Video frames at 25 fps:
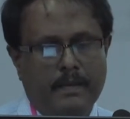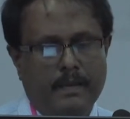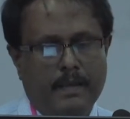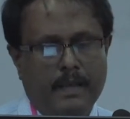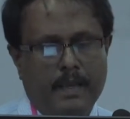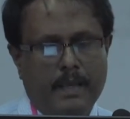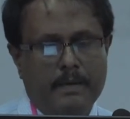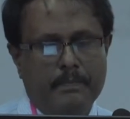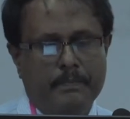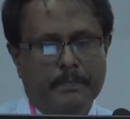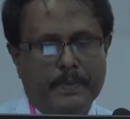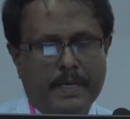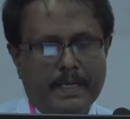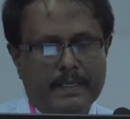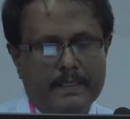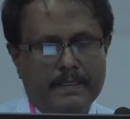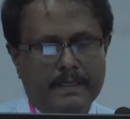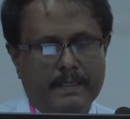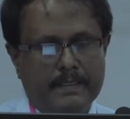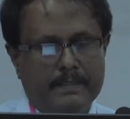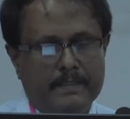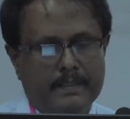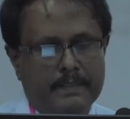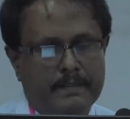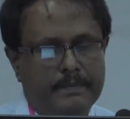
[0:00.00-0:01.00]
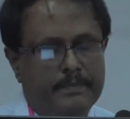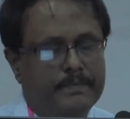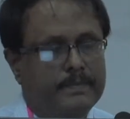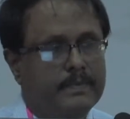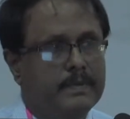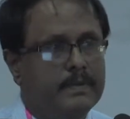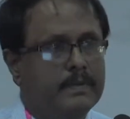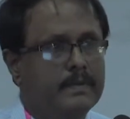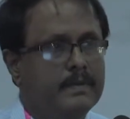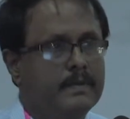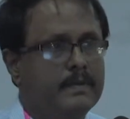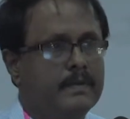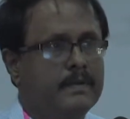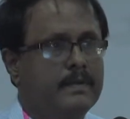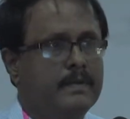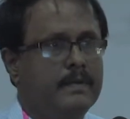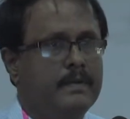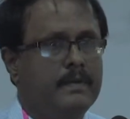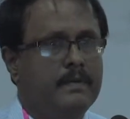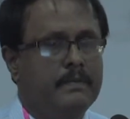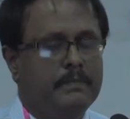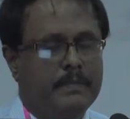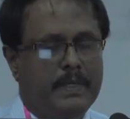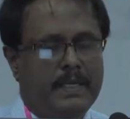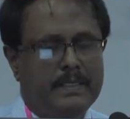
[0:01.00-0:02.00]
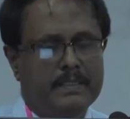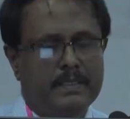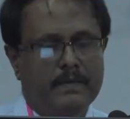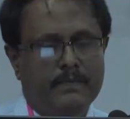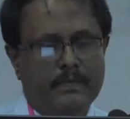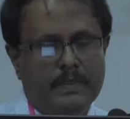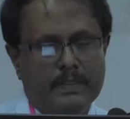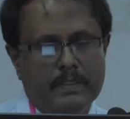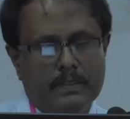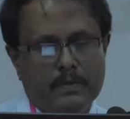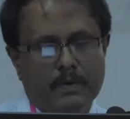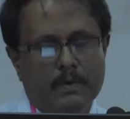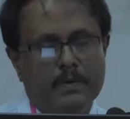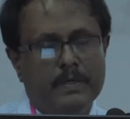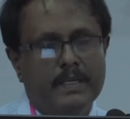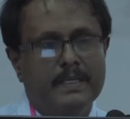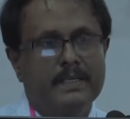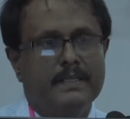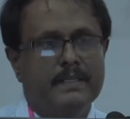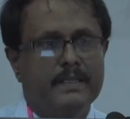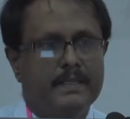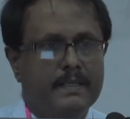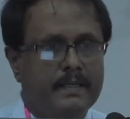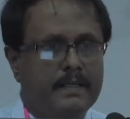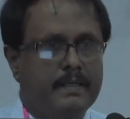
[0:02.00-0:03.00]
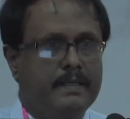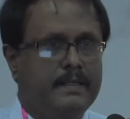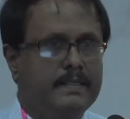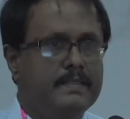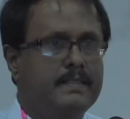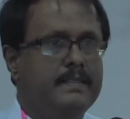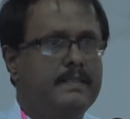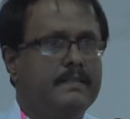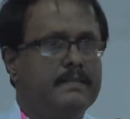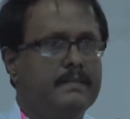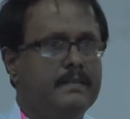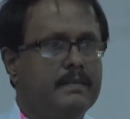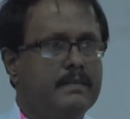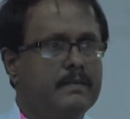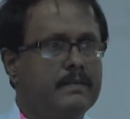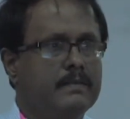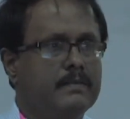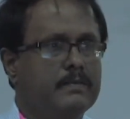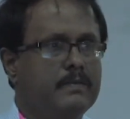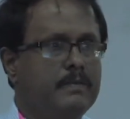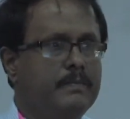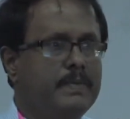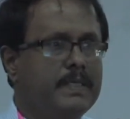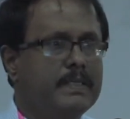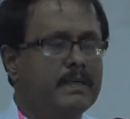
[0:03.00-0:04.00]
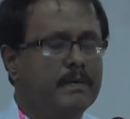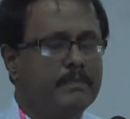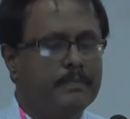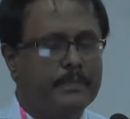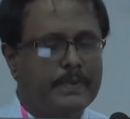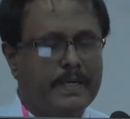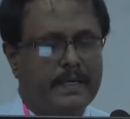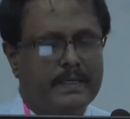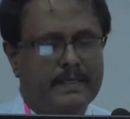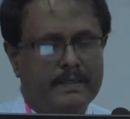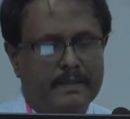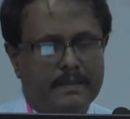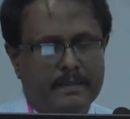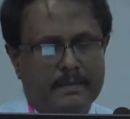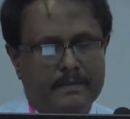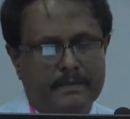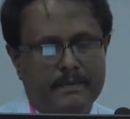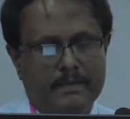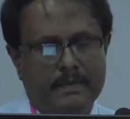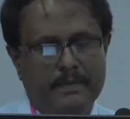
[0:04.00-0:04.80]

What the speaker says: And pregnancy, patient with chronic kidney disease who become pregnant,